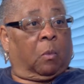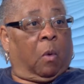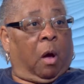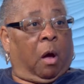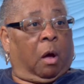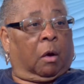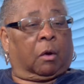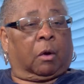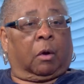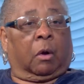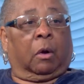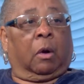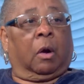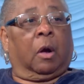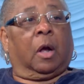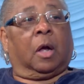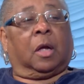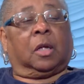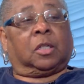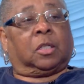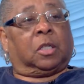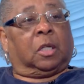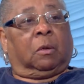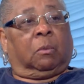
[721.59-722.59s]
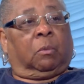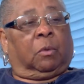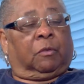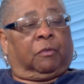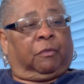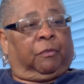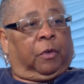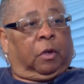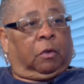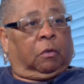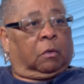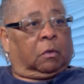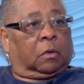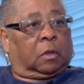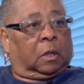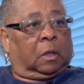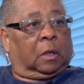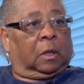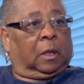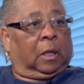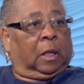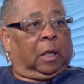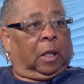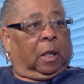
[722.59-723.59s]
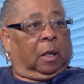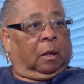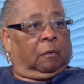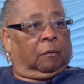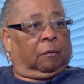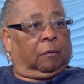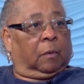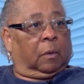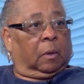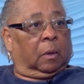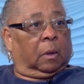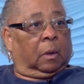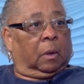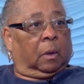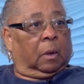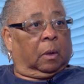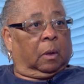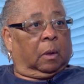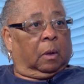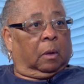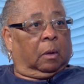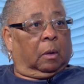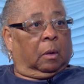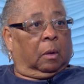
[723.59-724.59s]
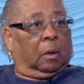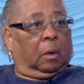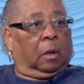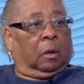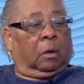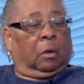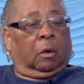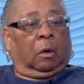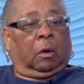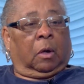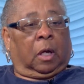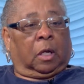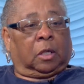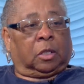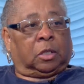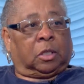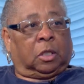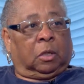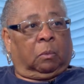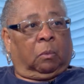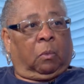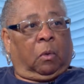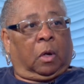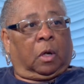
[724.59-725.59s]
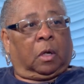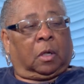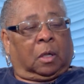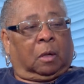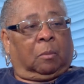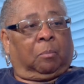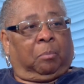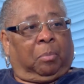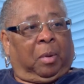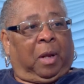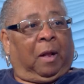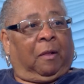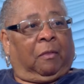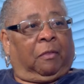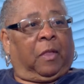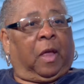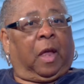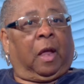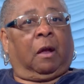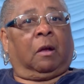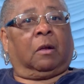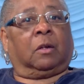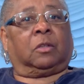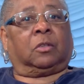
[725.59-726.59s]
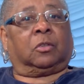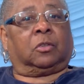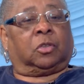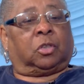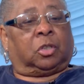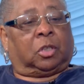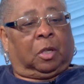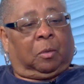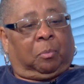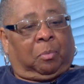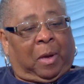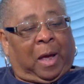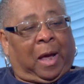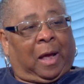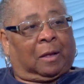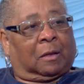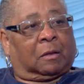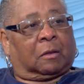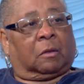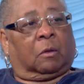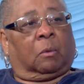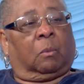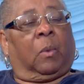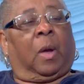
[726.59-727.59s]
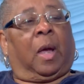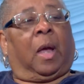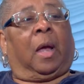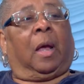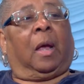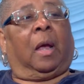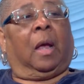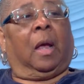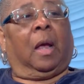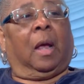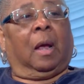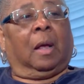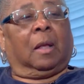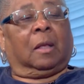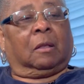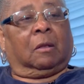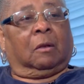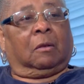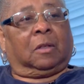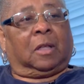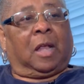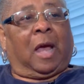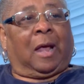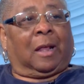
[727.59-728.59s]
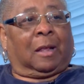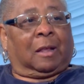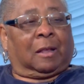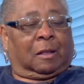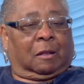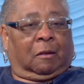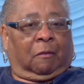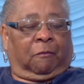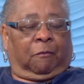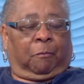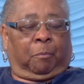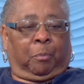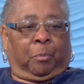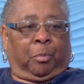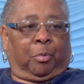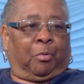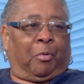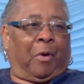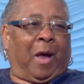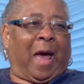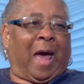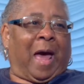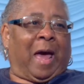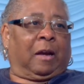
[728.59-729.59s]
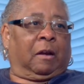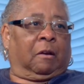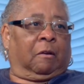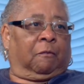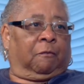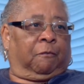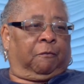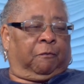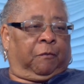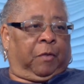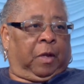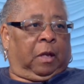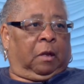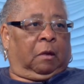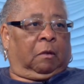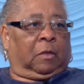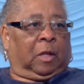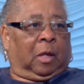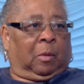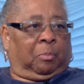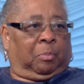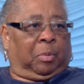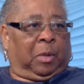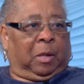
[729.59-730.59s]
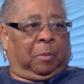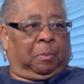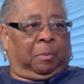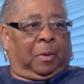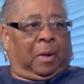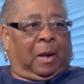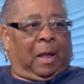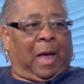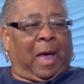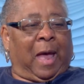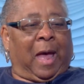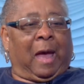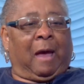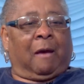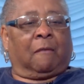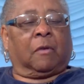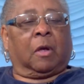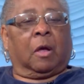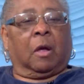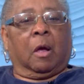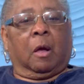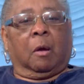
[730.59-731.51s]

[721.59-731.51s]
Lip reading: Walker. She refused to leave. You know, and she wanted to be there until she passed away. So that's the pride and feel that people have.